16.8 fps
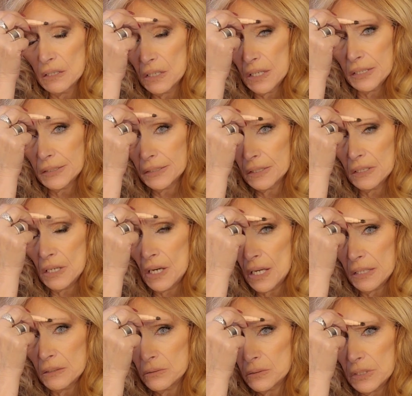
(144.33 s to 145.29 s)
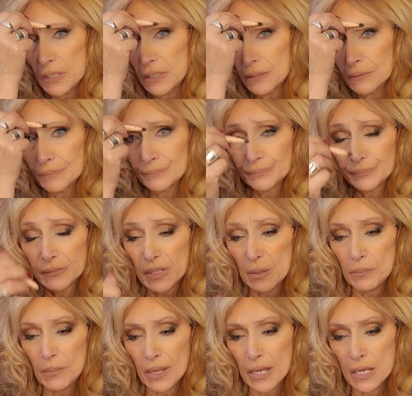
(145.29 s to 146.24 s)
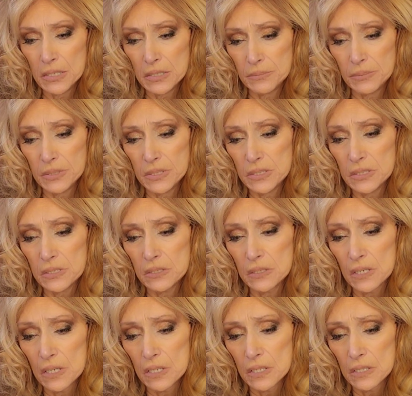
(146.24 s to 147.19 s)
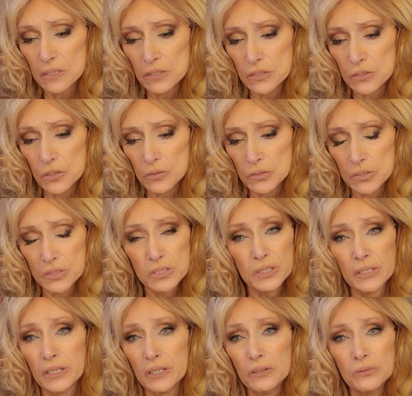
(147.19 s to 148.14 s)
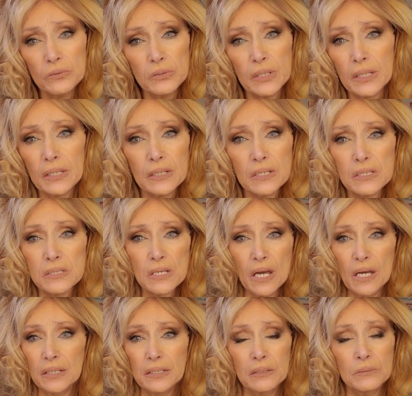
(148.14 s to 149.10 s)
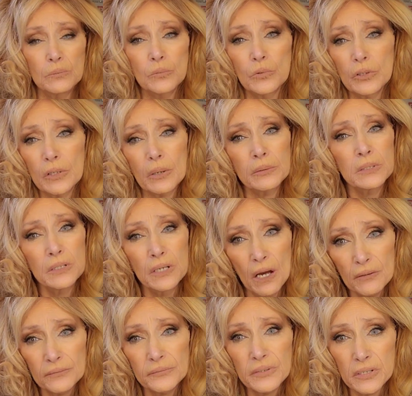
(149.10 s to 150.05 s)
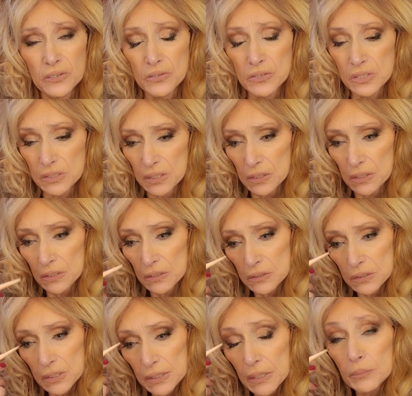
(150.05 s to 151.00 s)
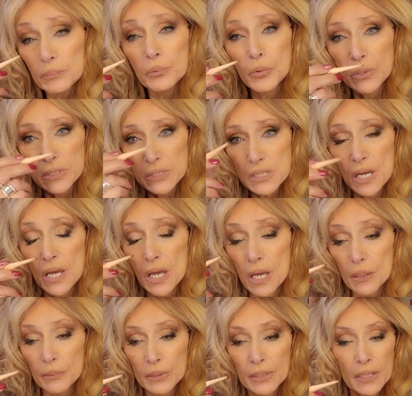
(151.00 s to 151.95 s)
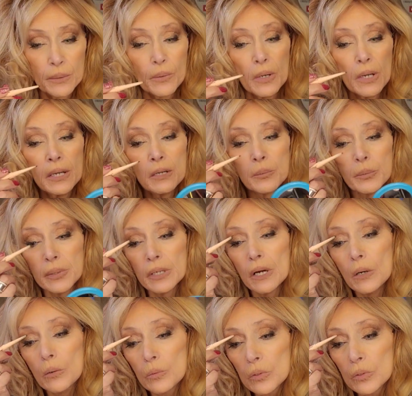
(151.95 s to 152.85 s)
I only get my husband's Social Security because I didn't work enough years to get points. But anyway, here we go.